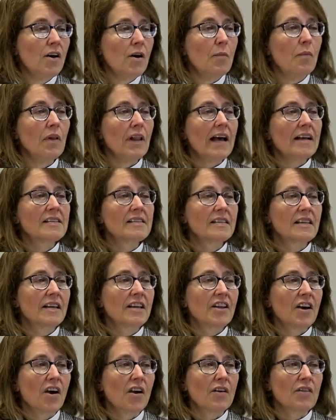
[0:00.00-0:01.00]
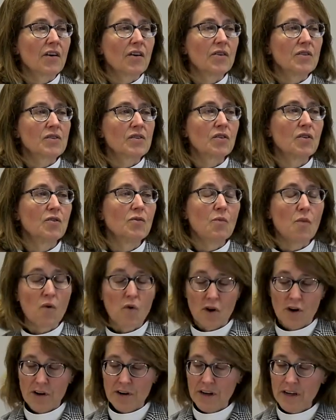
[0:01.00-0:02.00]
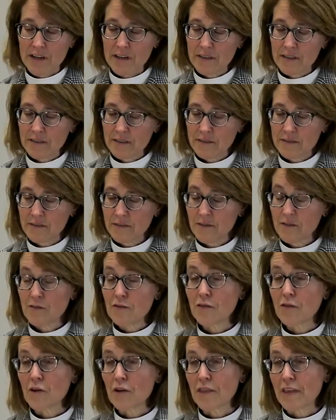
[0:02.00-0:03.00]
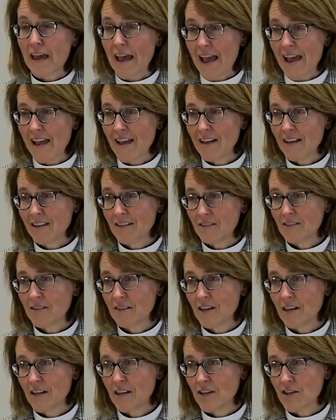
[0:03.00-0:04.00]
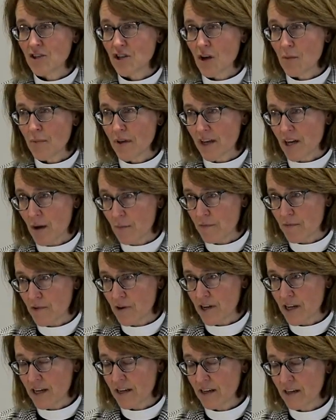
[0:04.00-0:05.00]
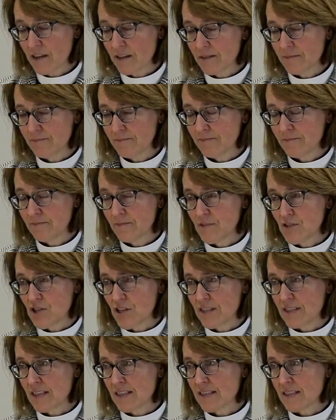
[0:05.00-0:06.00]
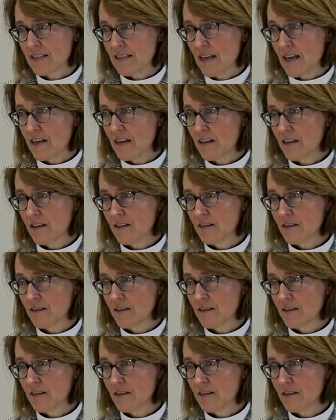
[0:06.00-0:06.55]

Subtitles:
Blessed are those who mourn, for they shall be comforted, Jesus said.